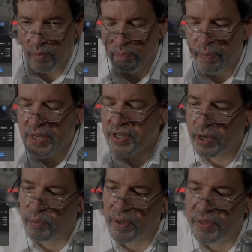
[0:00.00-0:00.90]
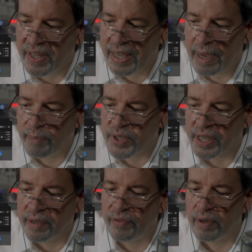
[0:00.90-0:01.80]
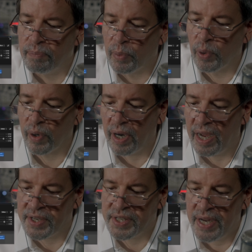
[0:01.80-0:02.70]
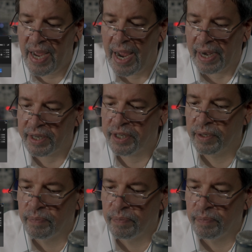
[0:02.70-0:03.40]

messing with the amp to give it more attack.